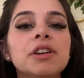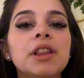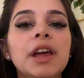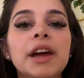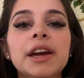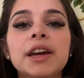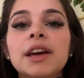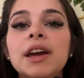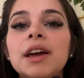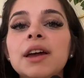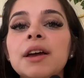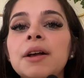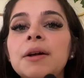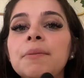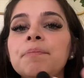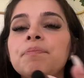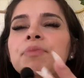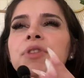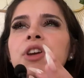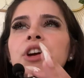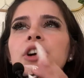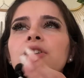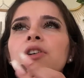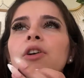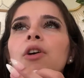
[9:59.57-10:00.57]
Like
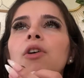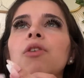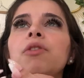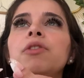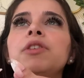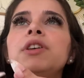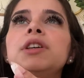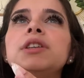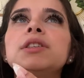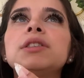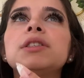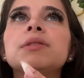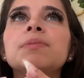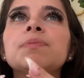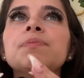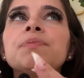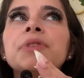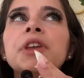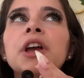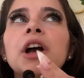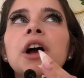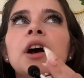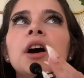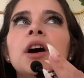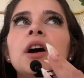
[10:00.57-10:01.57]
there are all these
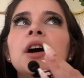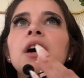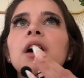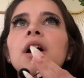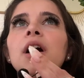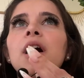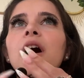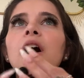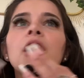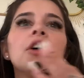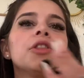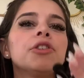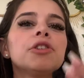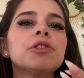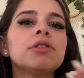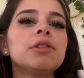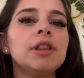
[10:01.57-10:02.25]
other